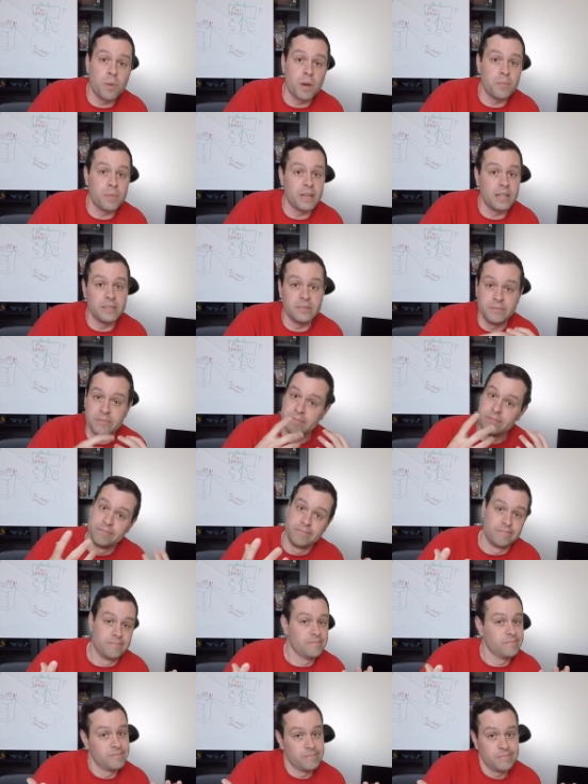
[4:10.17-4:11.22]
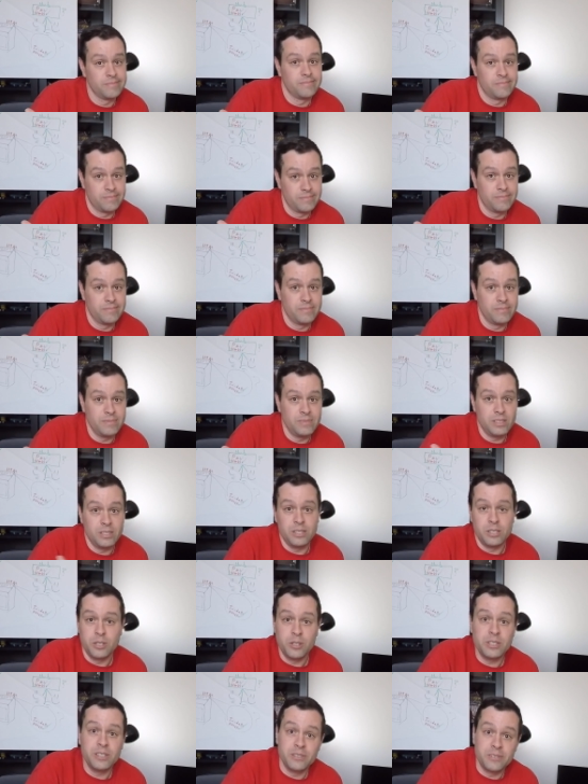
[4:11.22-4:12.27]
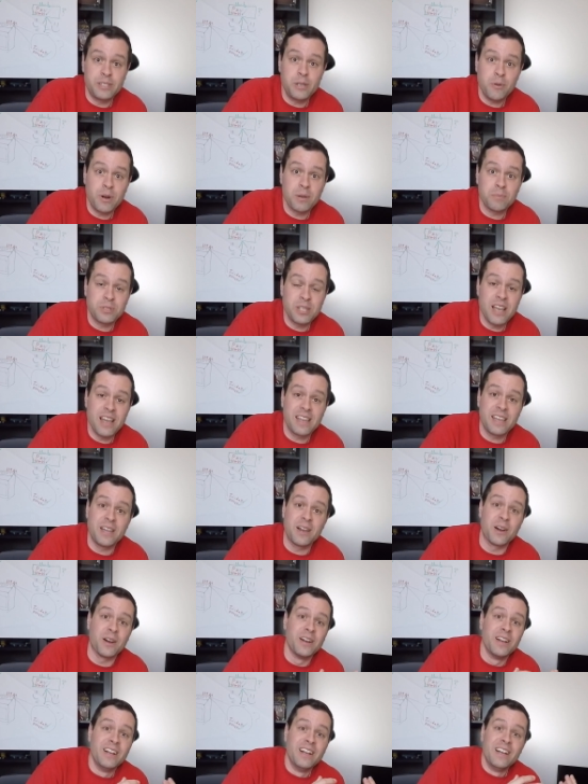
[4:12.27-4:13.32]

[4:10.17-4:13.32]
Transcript: I mean, you, you see what I'm saying here?